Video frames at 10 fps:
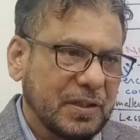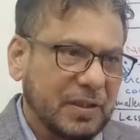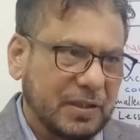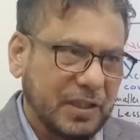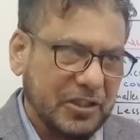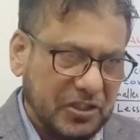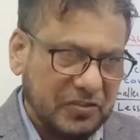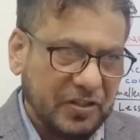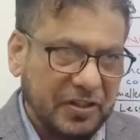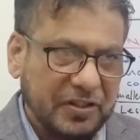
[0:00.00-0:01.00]
the heat
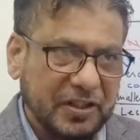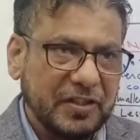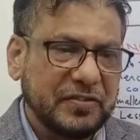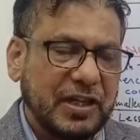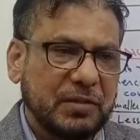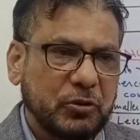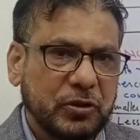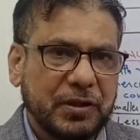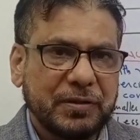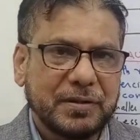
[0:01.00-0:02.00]
is generated inside the
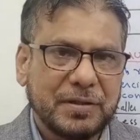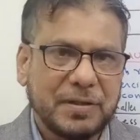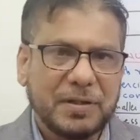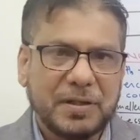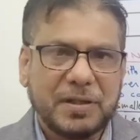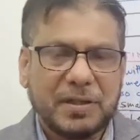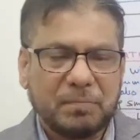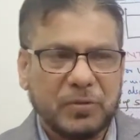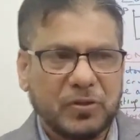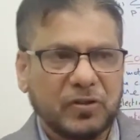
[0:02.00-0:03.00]
motor
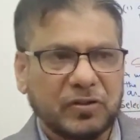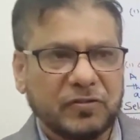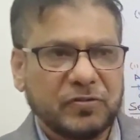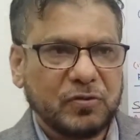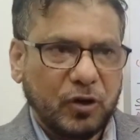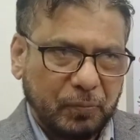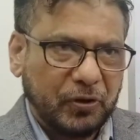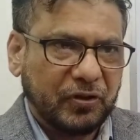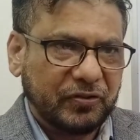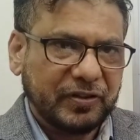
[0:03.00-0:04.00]
because of copper
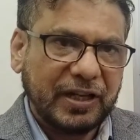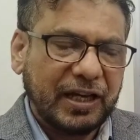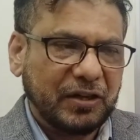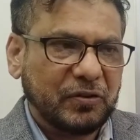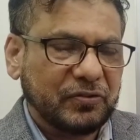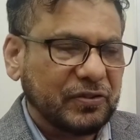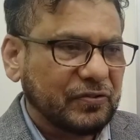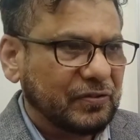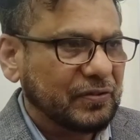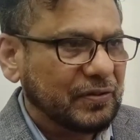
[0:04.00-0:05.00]
losses and iron
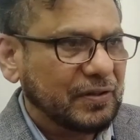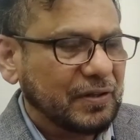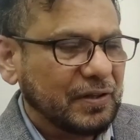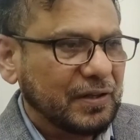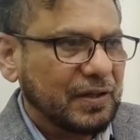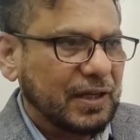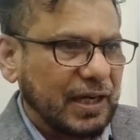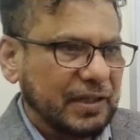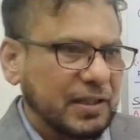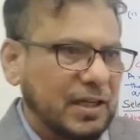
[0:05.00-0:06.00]
losses,
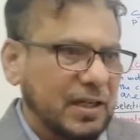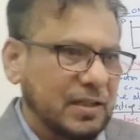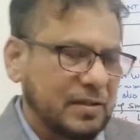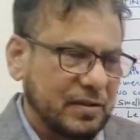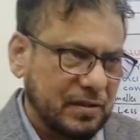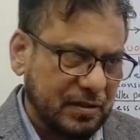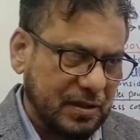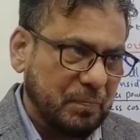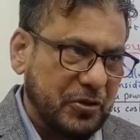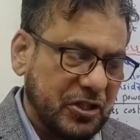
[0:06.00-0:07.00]
and the
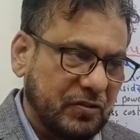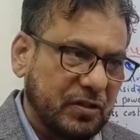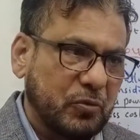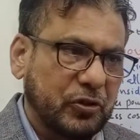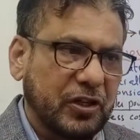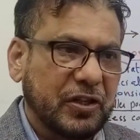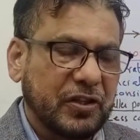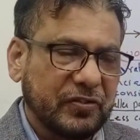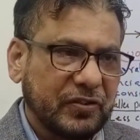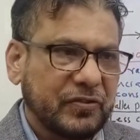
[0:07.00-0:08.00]
temperature of the motor
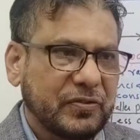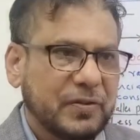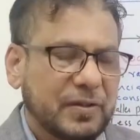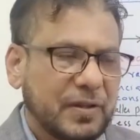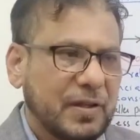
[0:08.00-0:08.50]
increases.